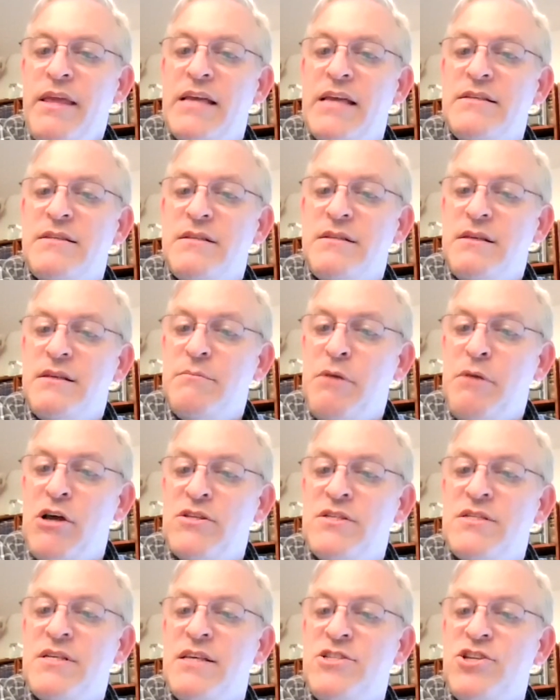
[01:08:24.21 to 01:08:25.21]
yes,
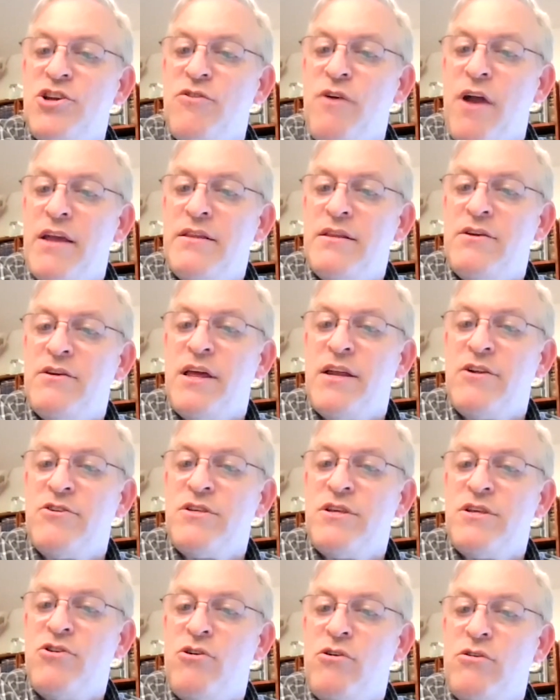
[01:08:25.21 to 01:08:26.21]
Mel says you're right. The
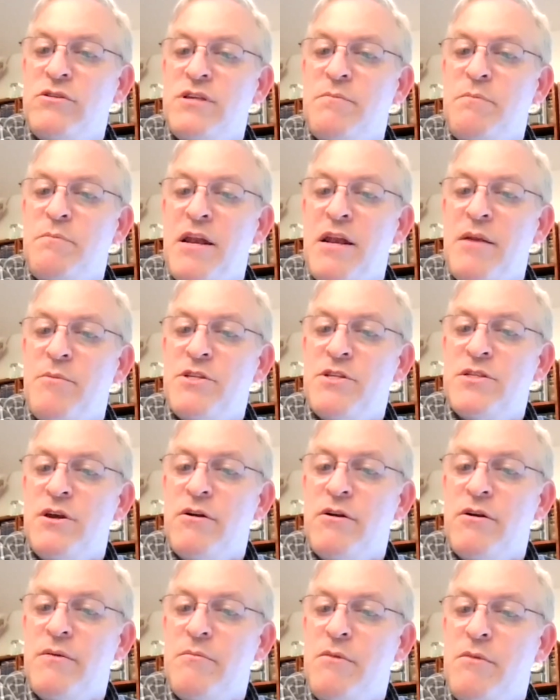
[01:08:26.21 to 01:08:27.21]
letters he calls it
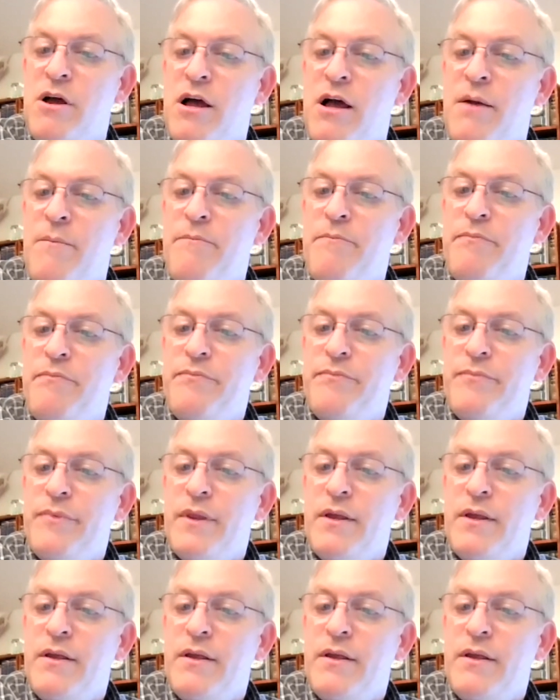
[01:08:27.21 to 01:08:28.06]
Beinamitzarim. Mitzarim. Uh,